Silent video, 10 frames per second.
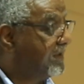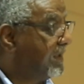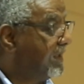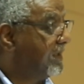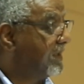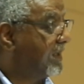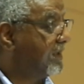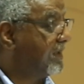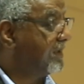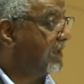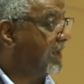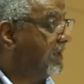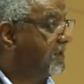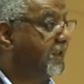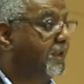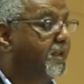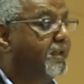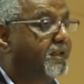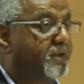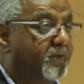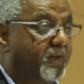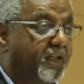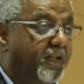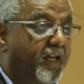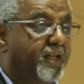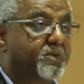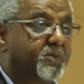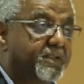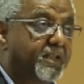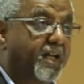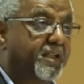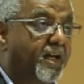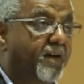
the country, to engage with other